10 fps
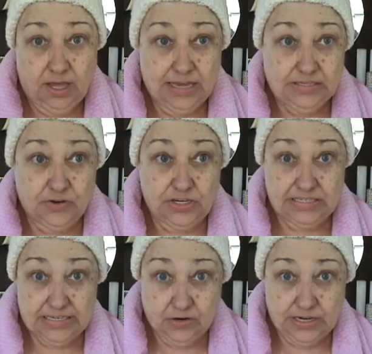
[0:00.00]
He said, are you
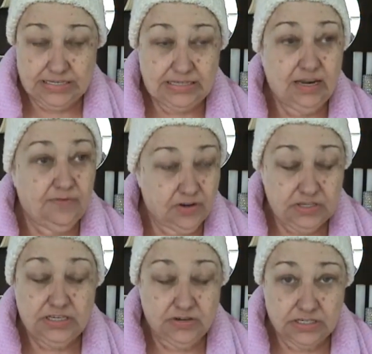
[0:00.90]
serious? I said,
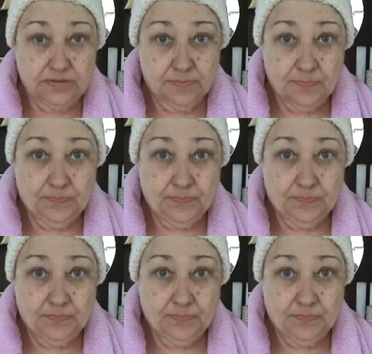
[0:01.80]
very serious.